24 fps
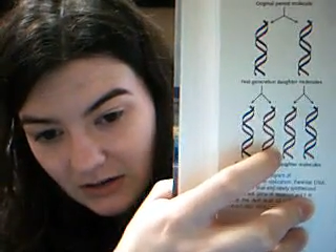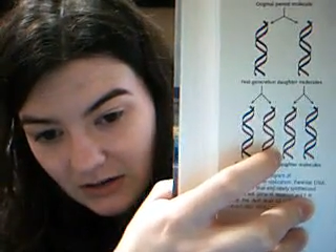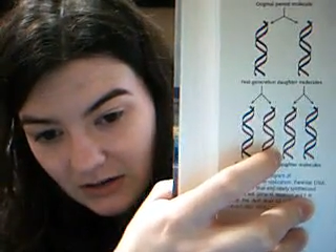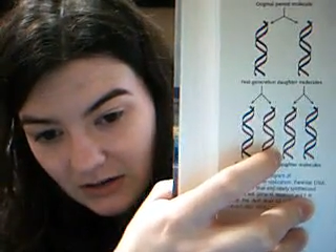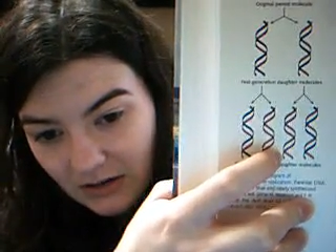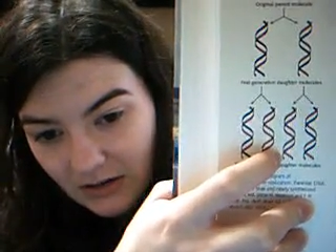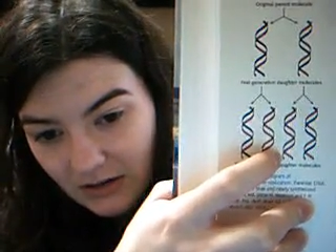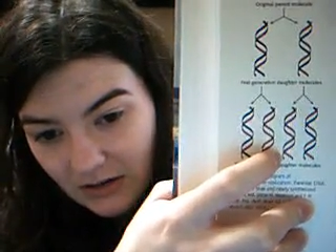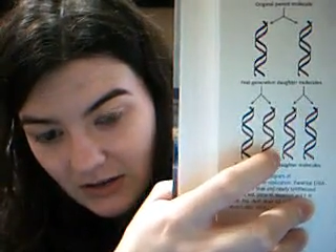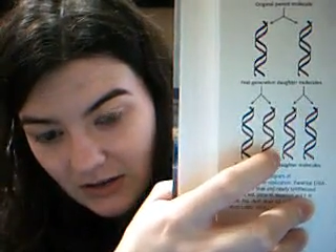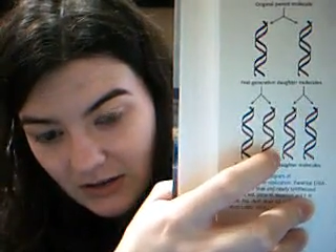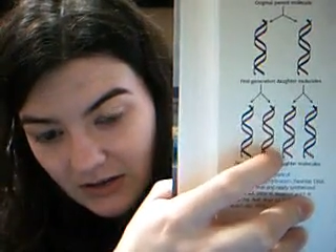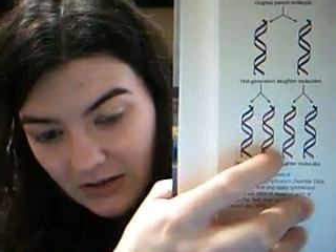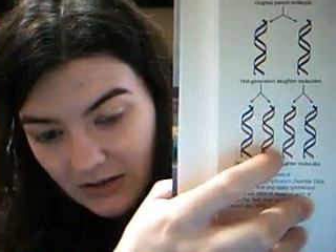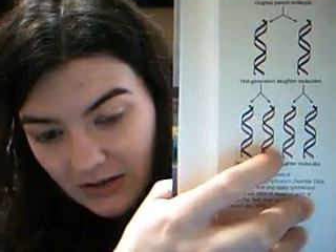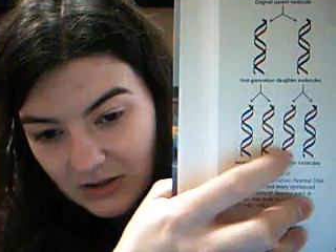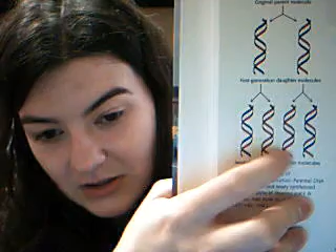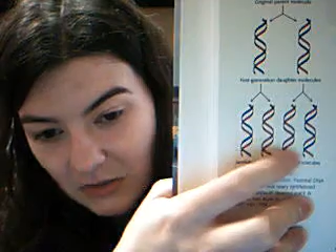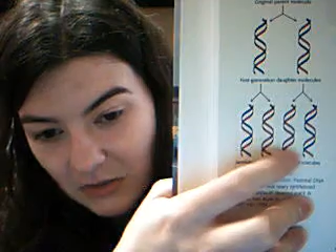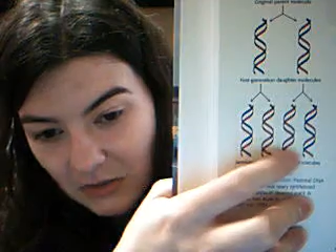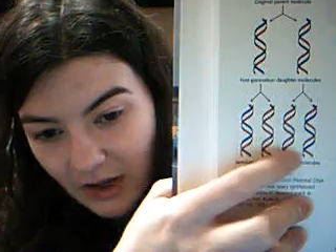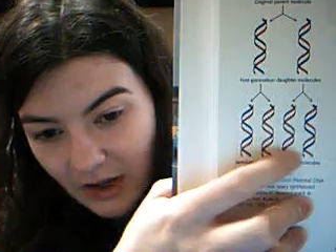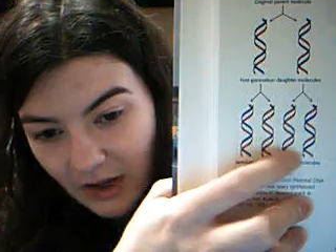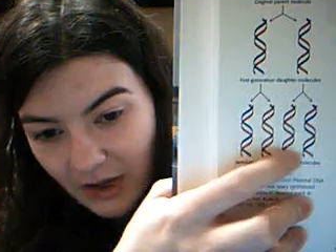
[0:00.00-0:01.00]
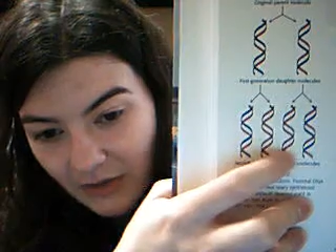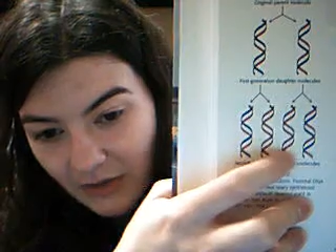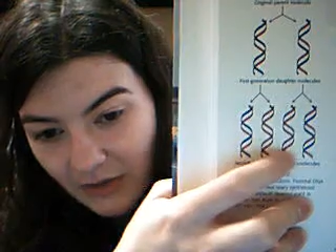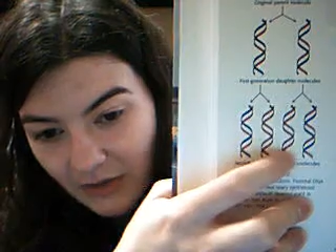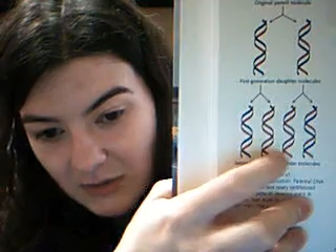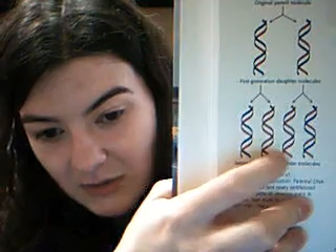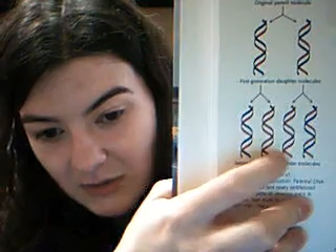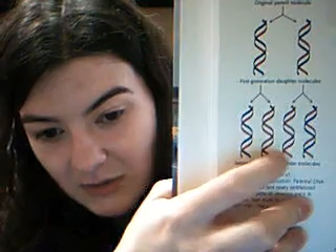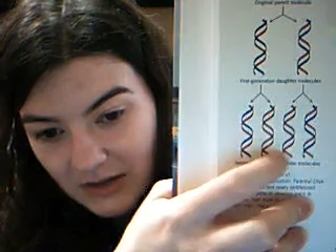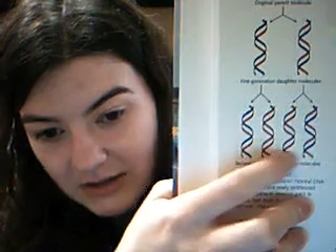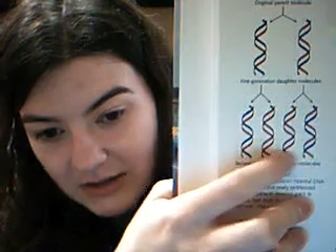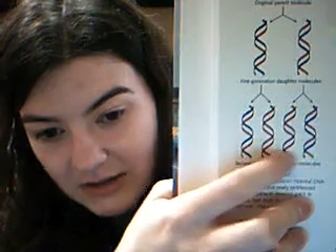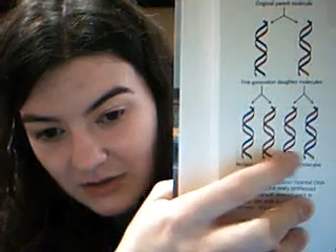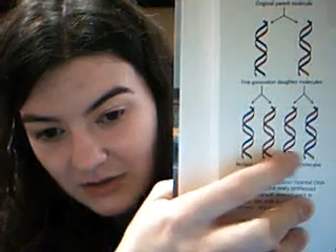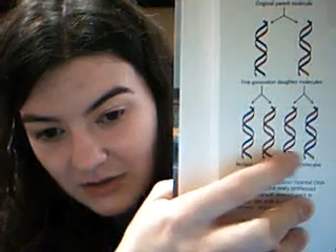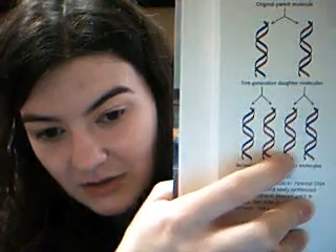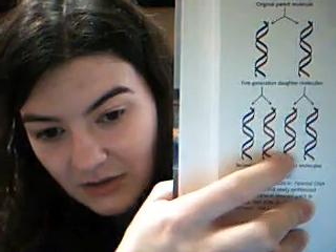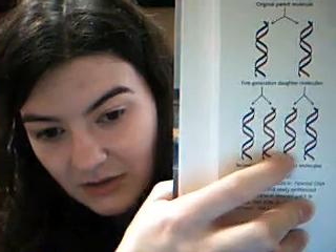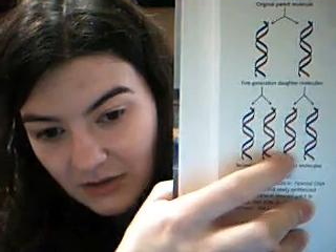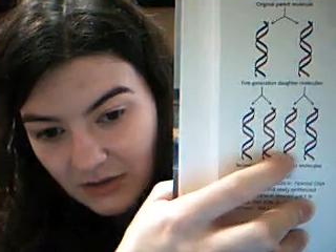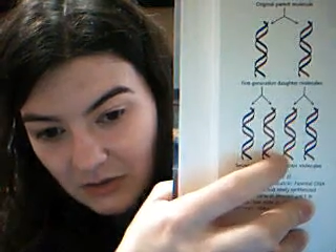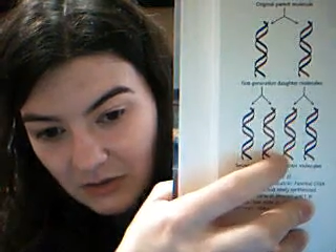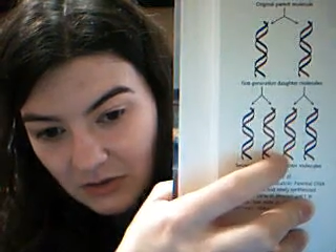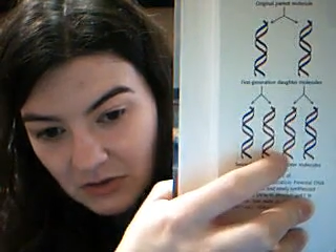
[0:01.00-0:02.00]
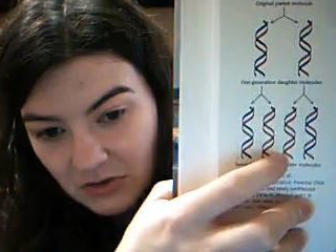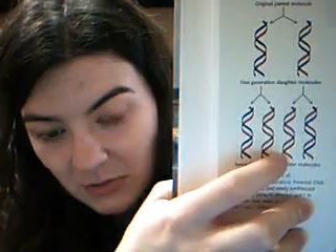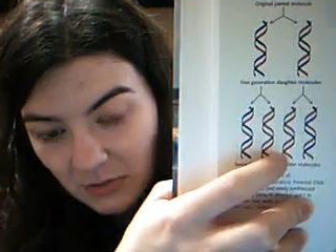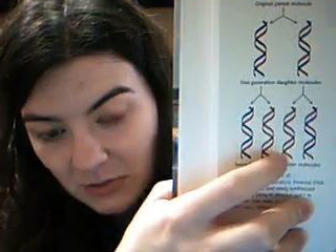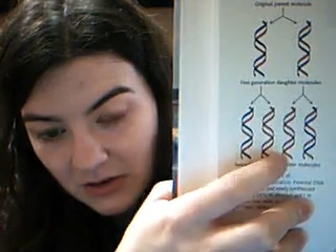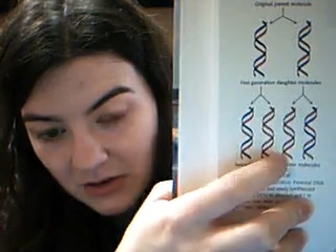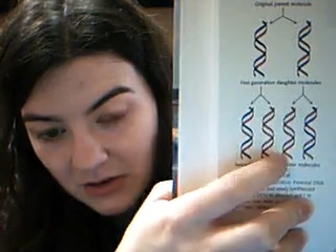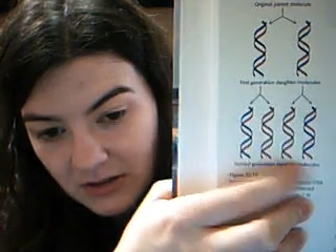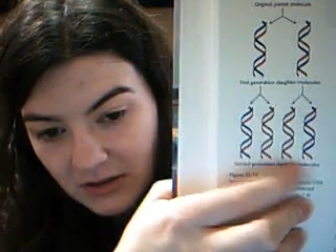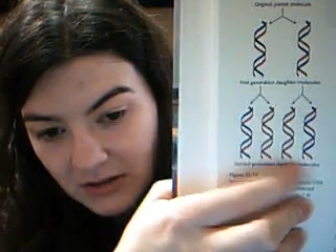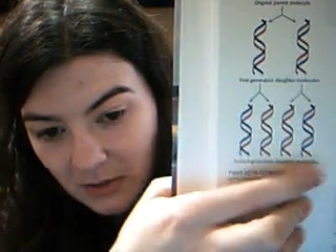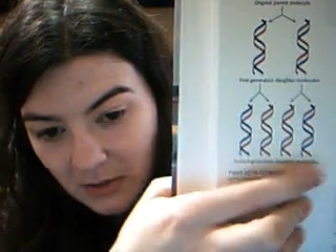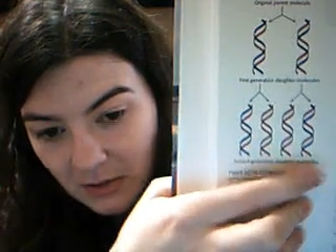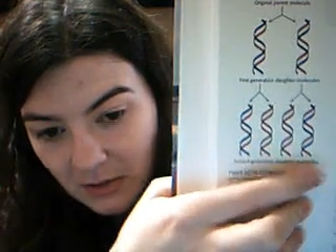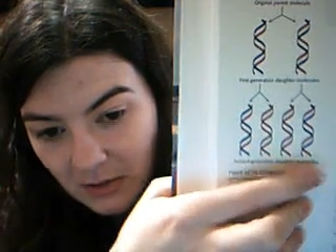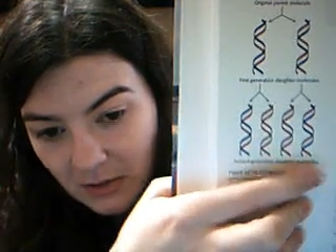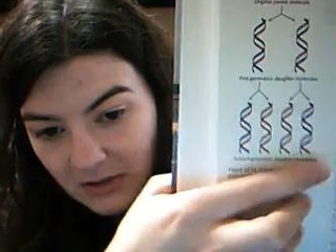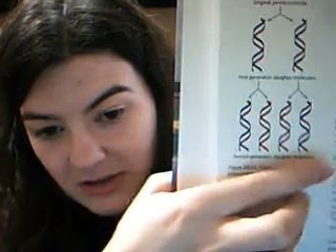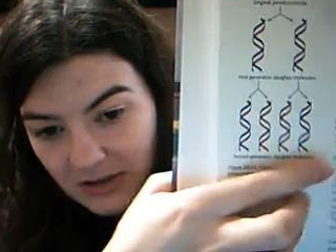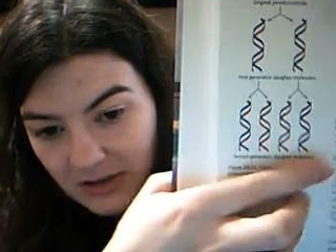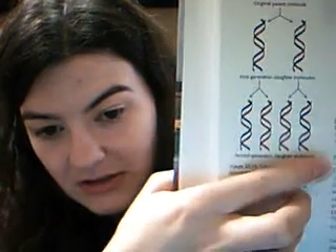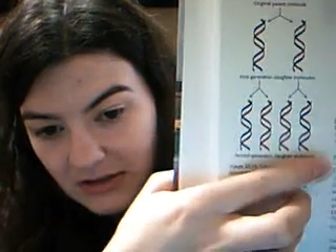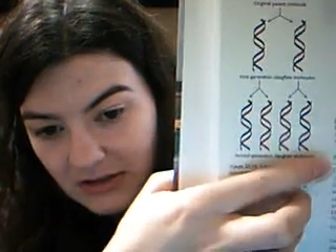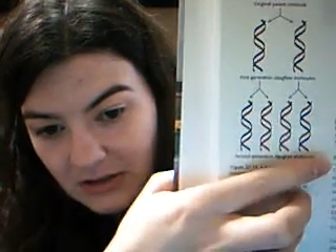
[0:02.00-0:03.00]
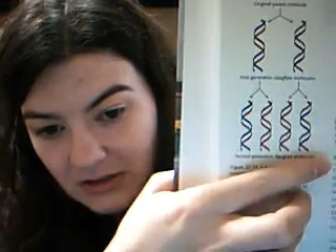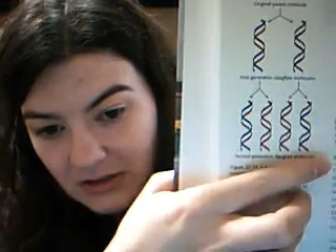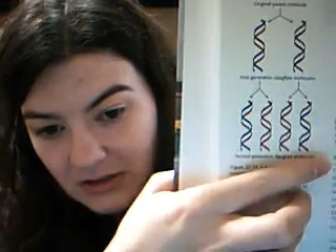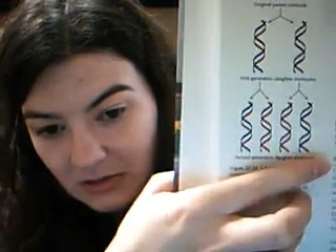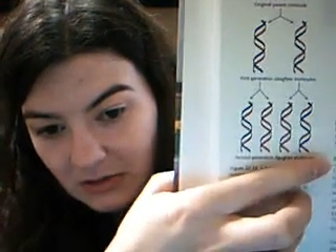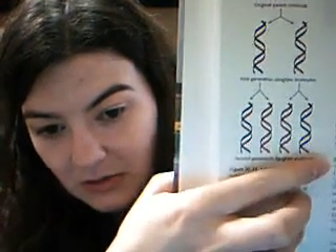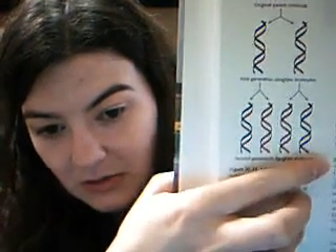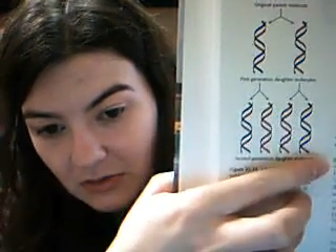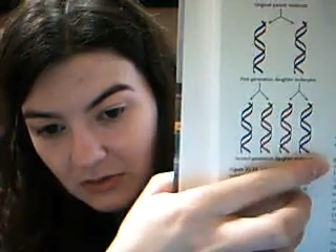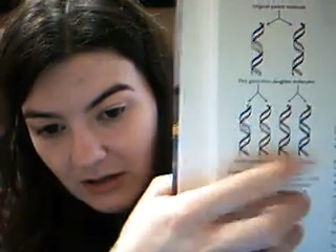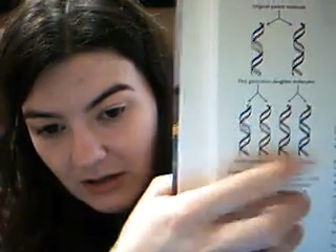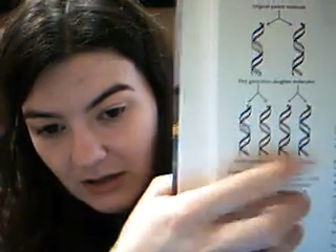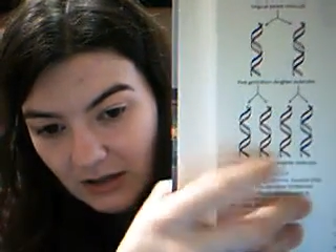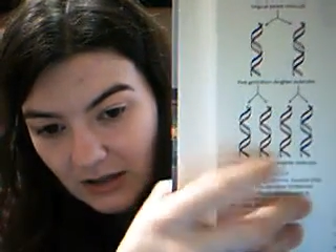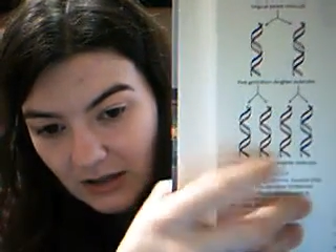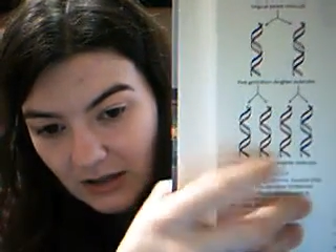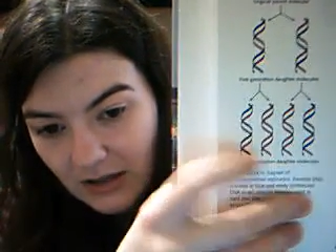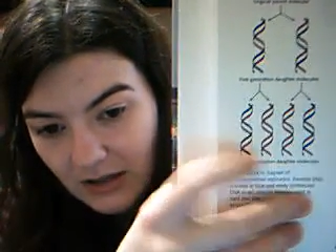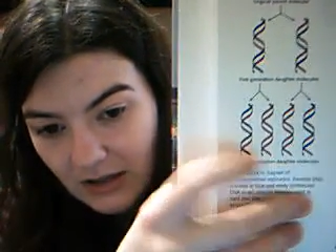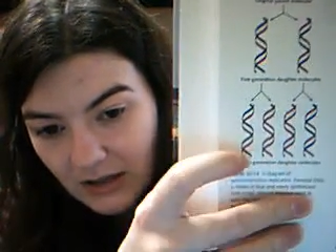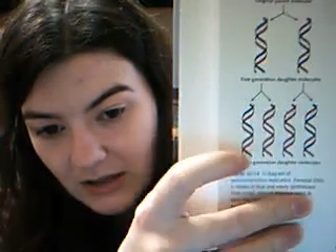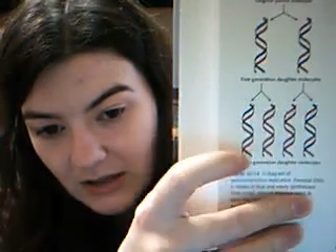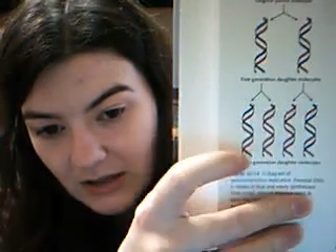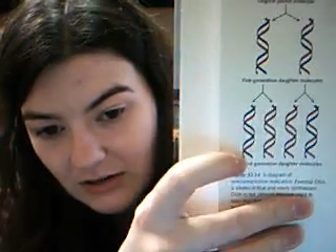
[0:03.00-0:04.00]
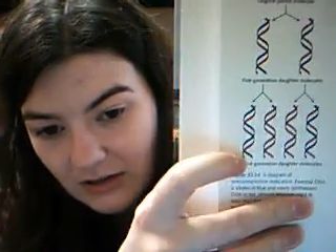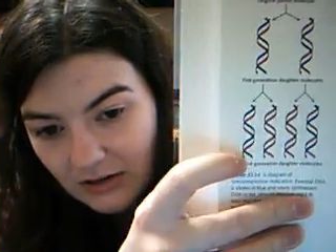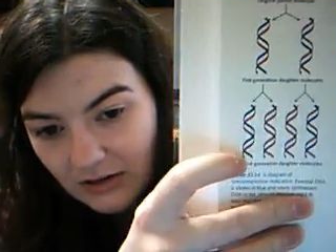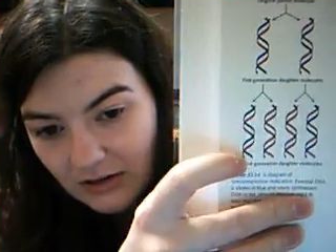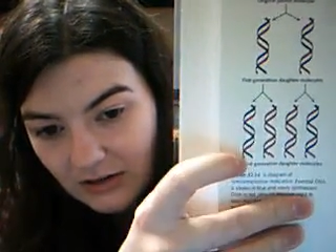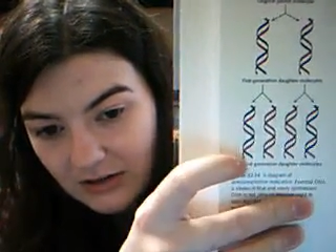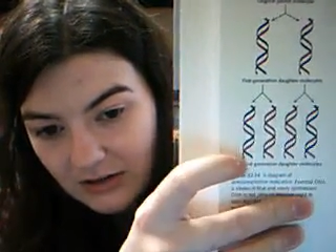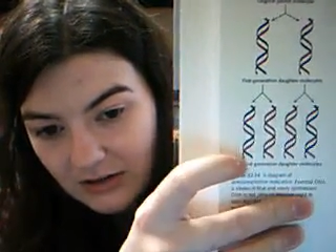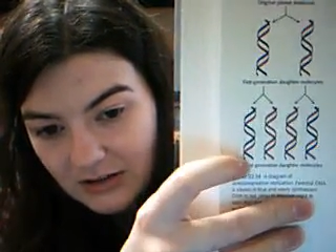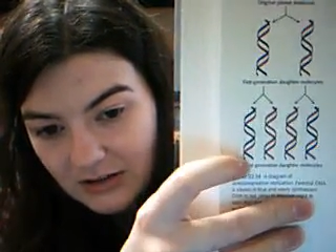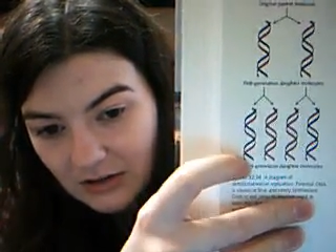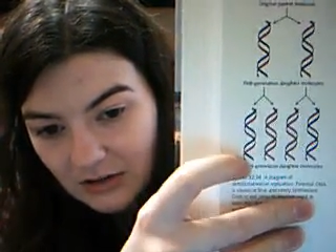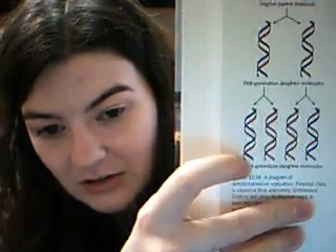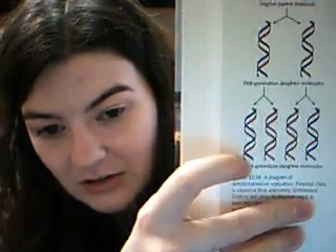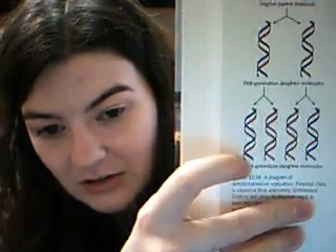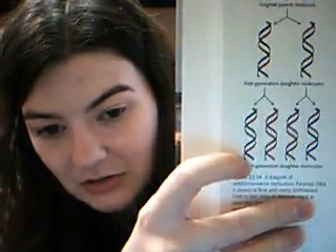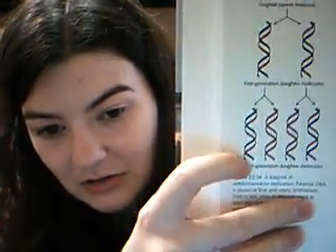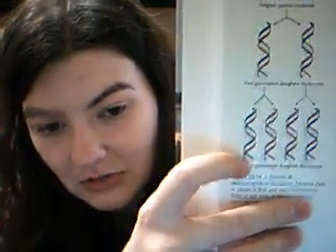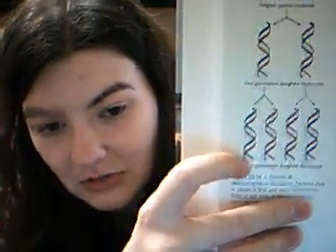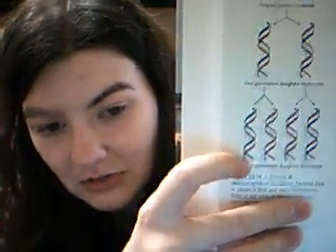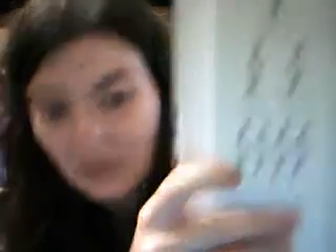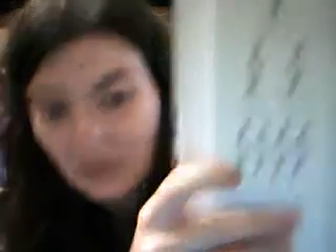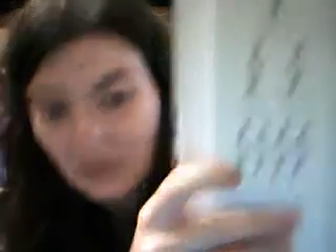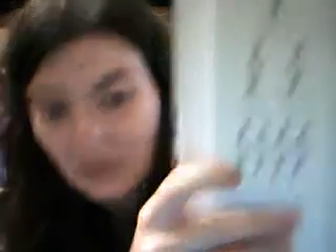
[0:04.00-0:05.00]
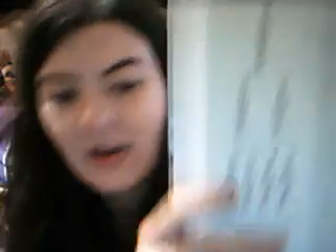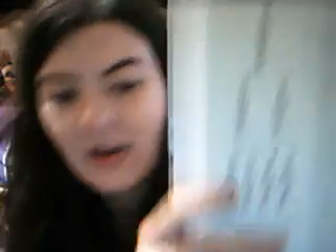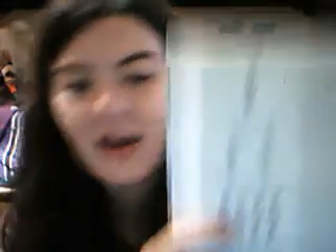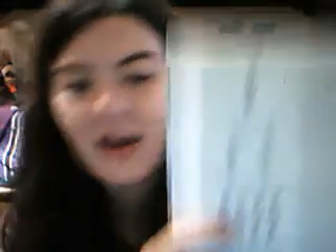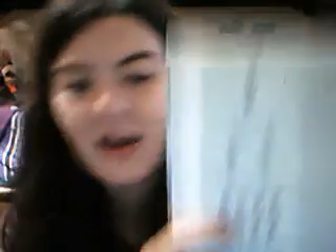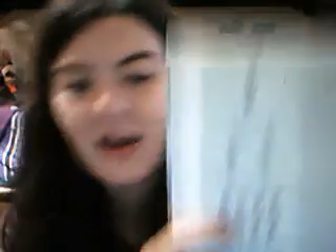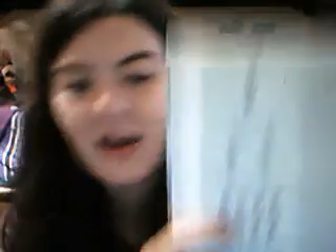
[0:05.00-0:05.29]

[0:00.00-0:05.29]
that don't have a piece of the original parent cell, but these two here still do, and you